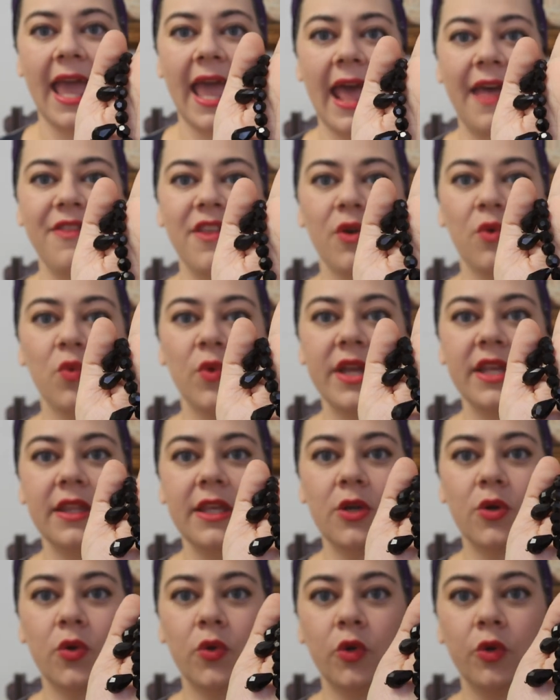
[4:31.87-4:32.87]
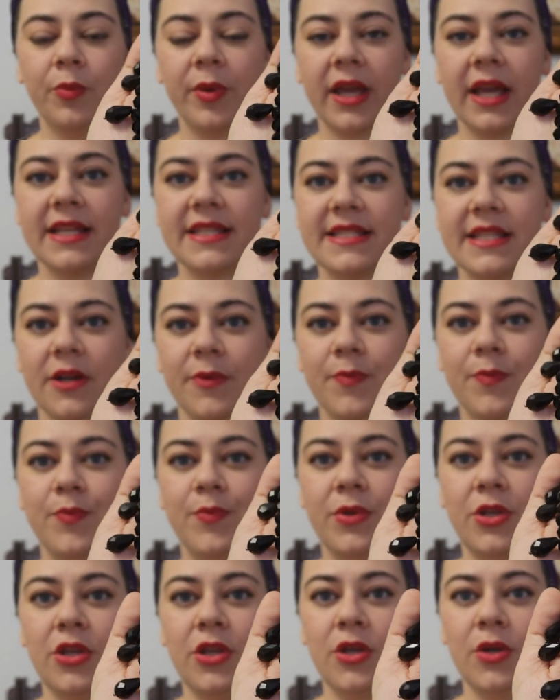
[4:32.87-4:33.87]
And they're really cool because they're
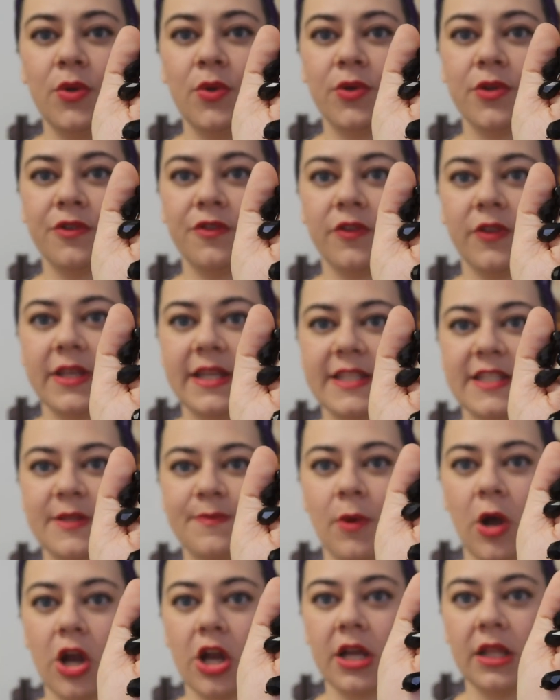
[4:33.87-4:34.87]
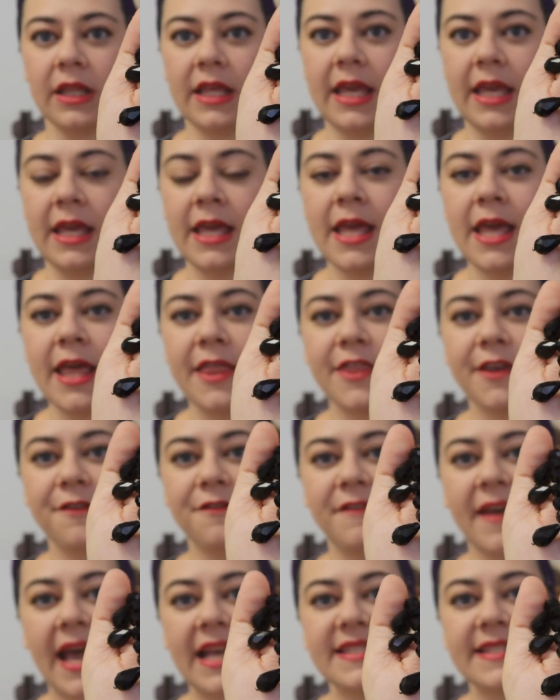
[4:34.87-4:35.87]
beautifully sparkly. The
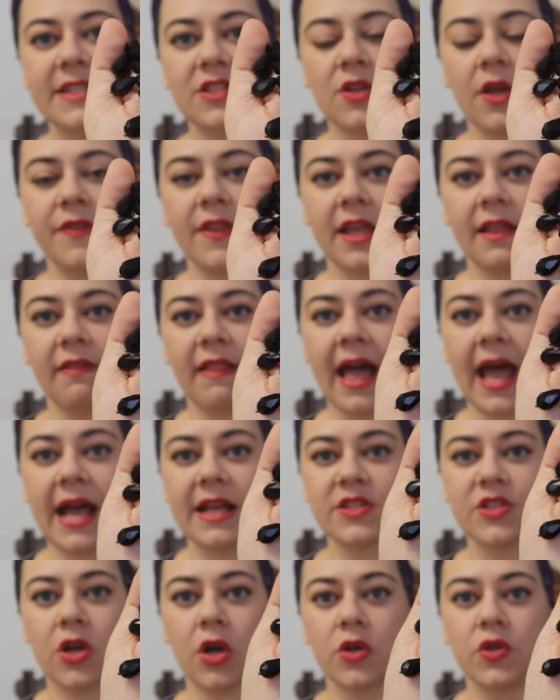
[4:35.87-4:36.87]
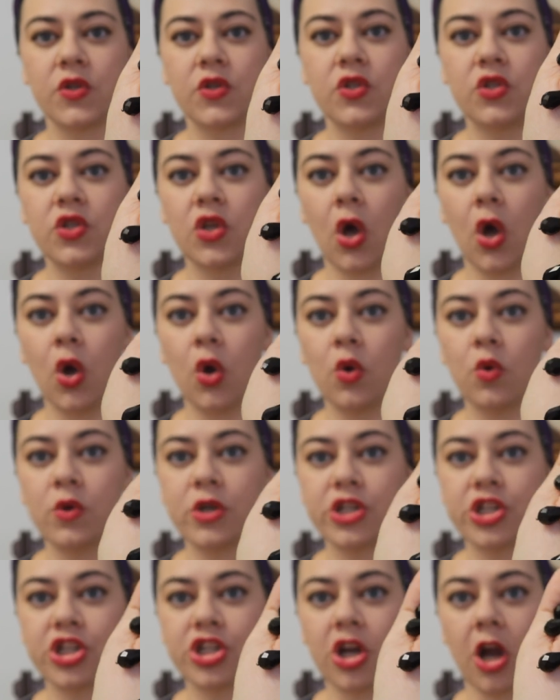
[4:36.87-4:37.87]
facets on the glass are so
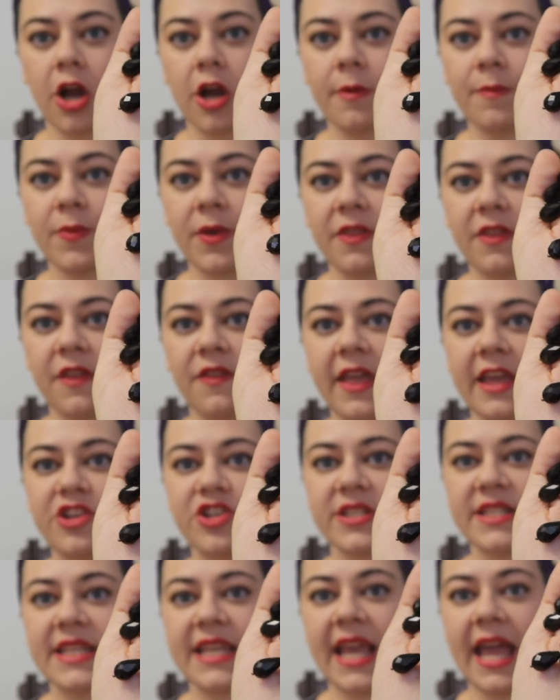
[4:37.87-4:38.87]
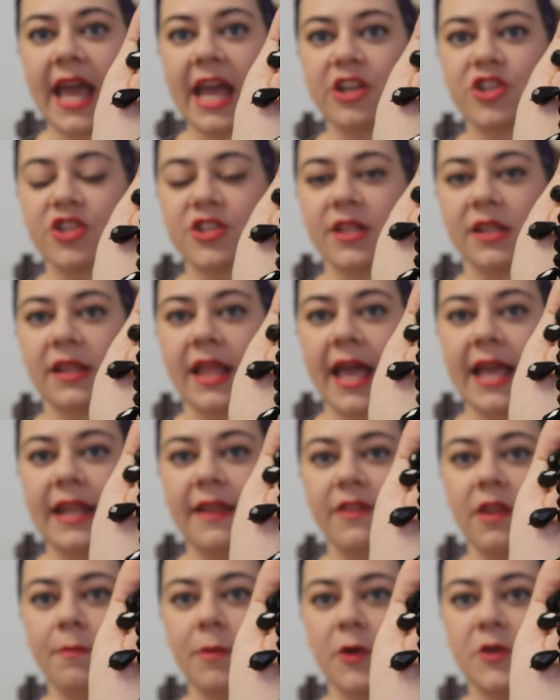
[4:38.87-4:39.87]
sharp that they just catch the light
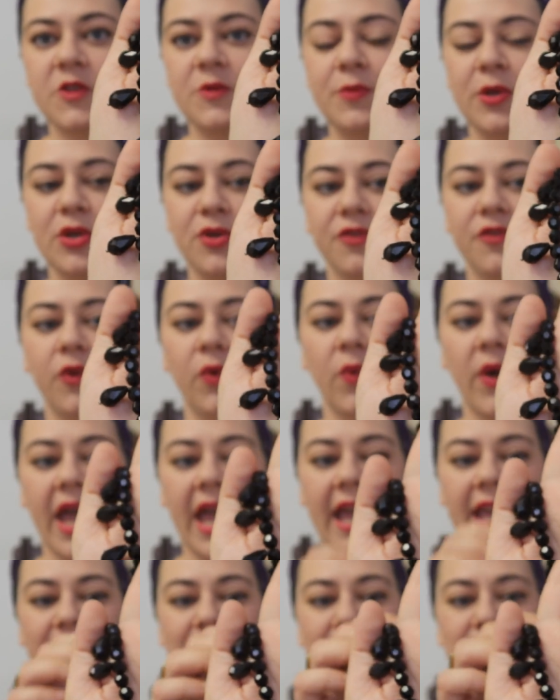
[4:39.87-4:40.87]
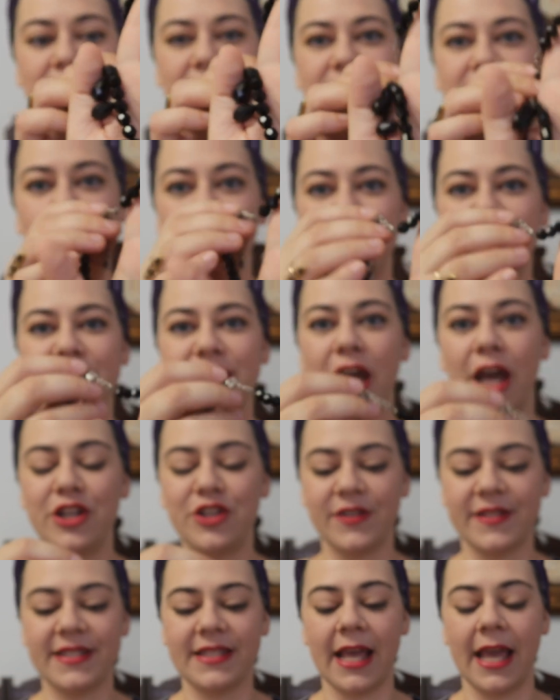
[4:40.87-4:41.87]
in the most beautiful way. So it's not
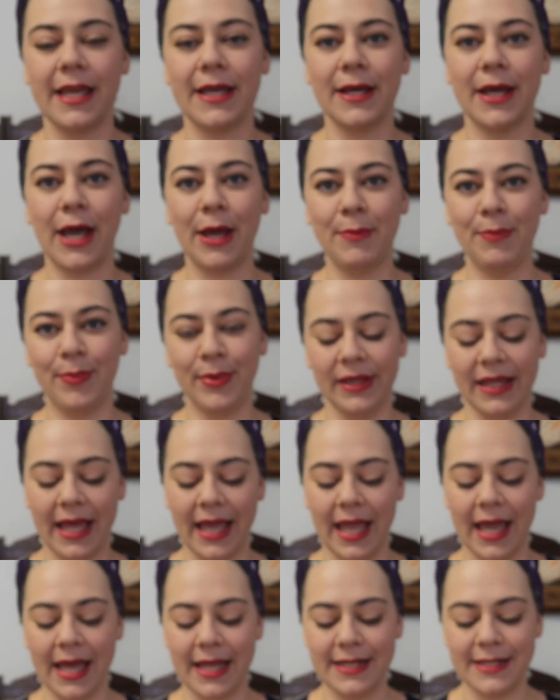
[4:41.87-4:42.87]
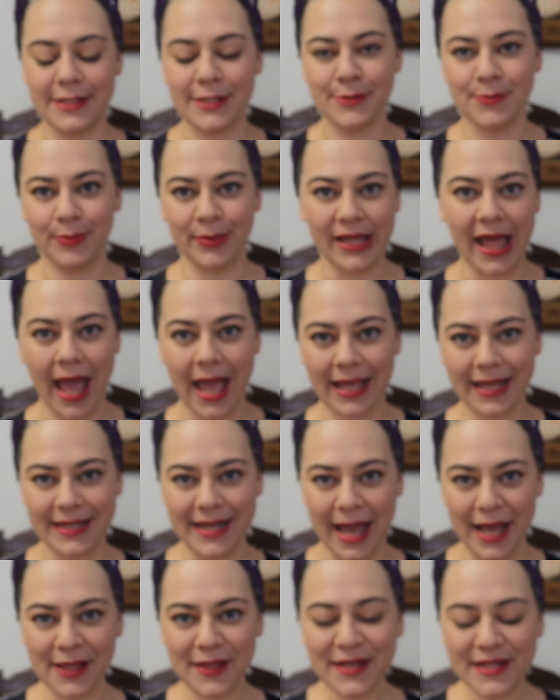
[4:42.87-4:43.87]
just like a bland black
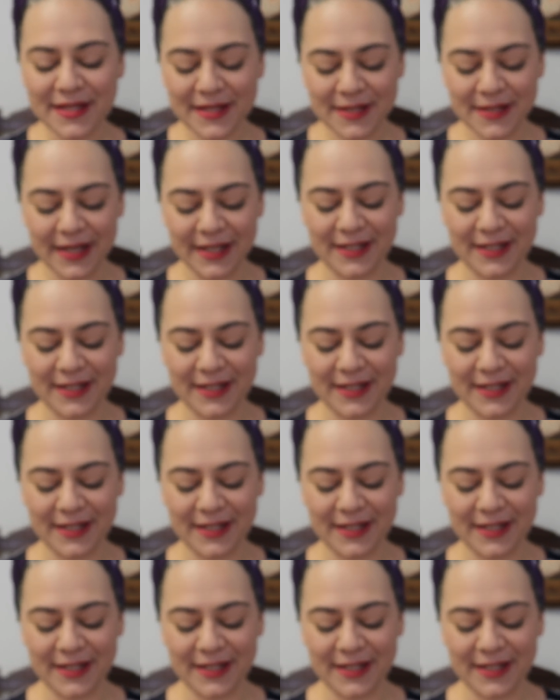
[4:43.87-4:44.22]
necklace.